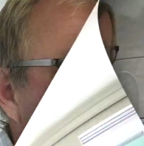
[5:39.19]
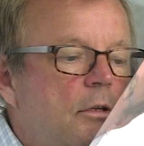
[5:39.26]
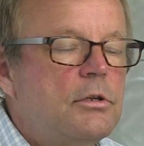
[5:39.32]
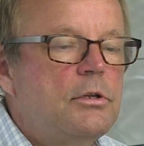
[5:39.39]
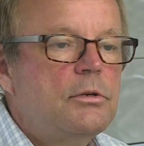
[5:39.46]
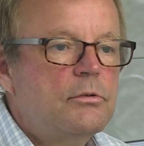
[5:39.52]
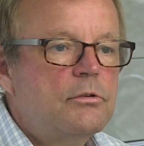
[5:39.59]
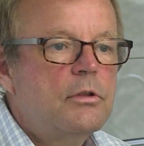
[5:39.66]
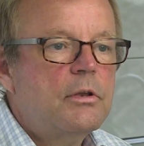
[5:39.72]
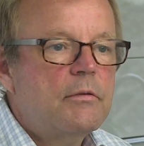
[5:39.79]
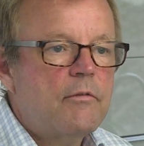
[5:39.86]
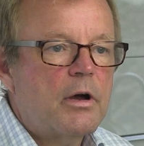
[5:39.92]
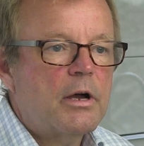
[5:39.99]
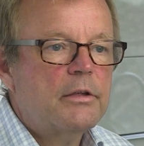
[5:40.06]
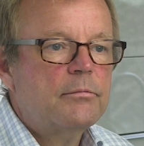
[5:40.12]
To use the
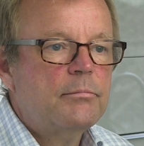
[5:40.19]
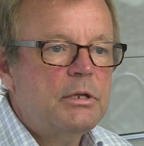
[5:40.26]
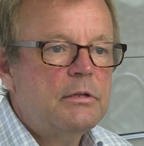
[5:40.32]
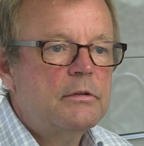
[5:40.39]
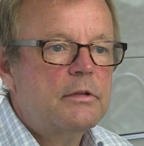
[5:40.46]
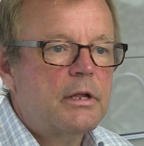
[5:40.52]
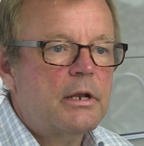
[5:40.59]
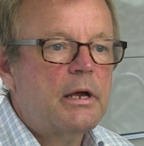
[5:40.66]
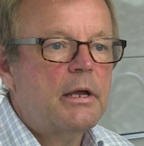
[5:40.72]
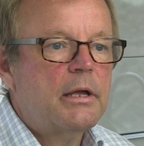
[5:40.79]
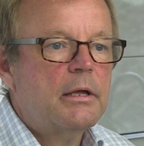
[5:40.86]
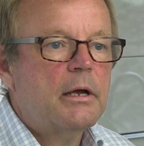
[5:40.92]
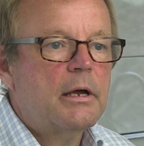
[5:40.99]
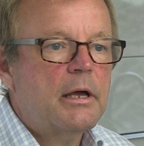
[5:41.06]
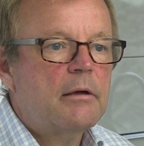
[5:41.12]
device means that
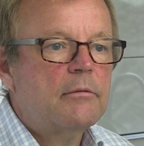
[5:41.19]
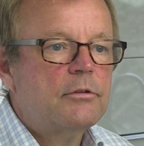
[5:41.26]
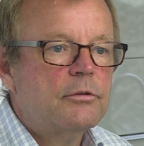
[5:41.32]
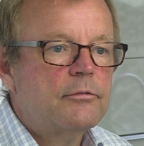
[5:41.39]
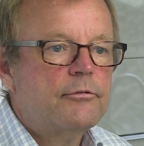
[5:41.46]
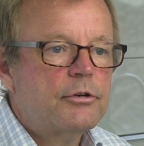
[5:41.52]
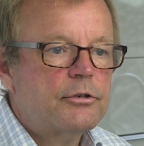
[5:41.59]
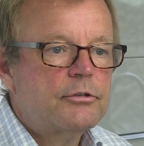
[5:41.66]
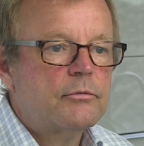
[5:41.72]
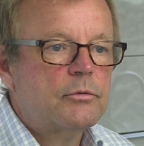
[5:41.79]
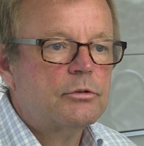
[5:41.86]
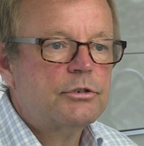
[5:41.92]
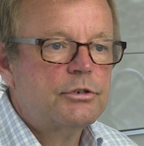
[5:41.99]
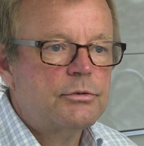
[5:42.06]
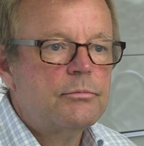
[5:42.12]
I have to first of
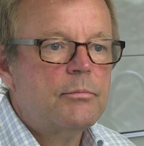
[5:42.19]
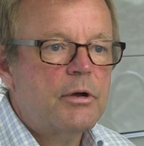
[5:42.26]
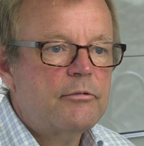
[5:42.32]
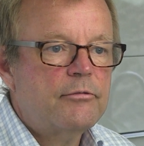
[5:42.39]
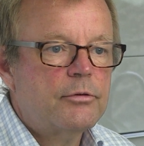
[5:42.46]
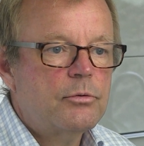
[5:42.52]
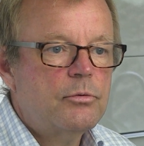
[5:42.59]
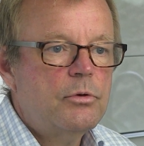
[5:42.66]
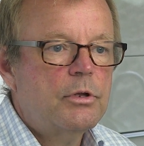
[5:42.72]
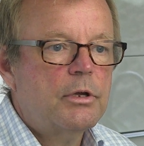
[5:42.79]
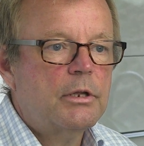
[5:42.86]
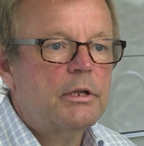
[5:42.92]
all chew my food,